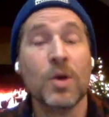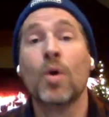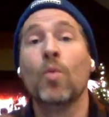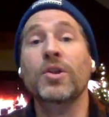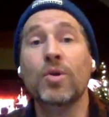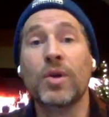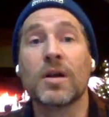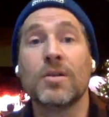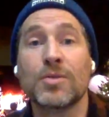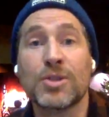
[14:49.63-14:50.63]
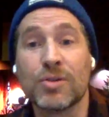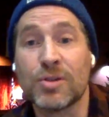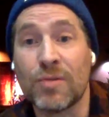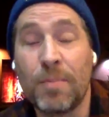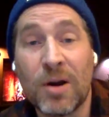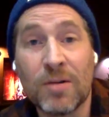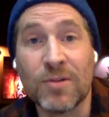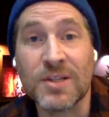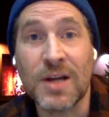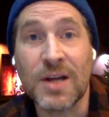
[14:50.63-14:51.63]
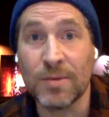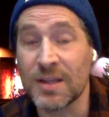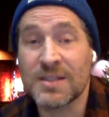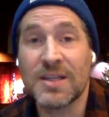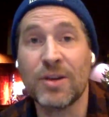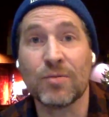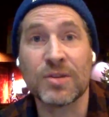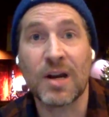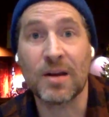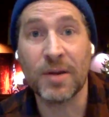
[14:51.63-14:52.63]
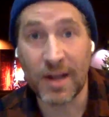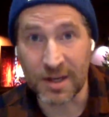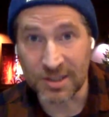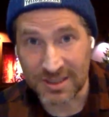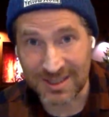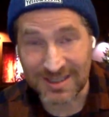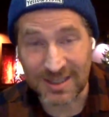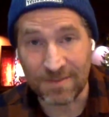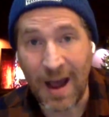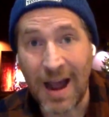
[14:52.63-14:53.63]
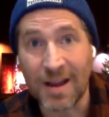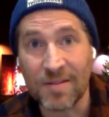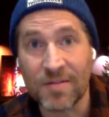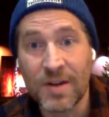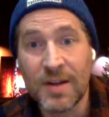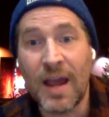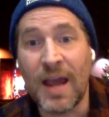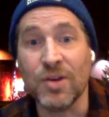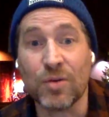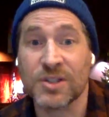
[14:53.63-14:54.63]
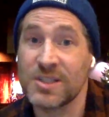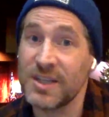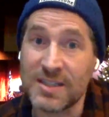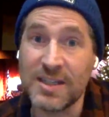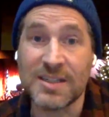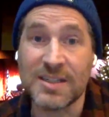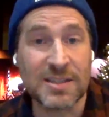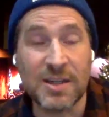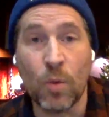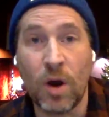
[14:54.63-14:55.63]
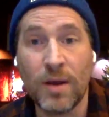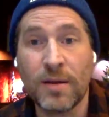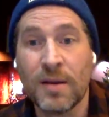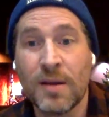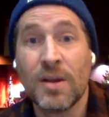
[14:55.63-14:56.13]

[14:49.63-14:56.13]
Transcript: When you get closer to retirement, let's say your retirement age is 65 and you're 60, 61,